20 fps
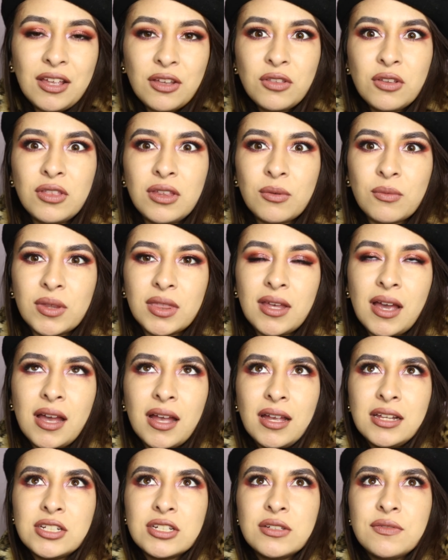Another thing with
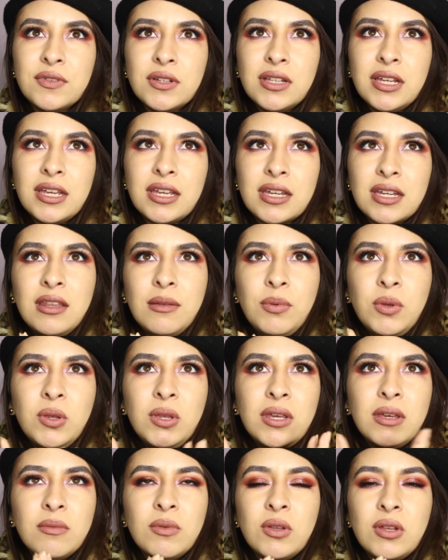that, I just feel like the
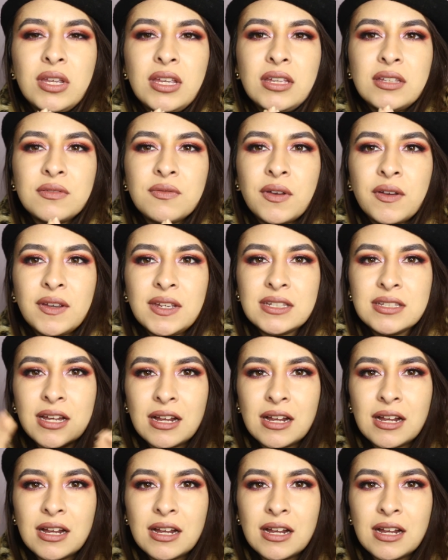beauty community is very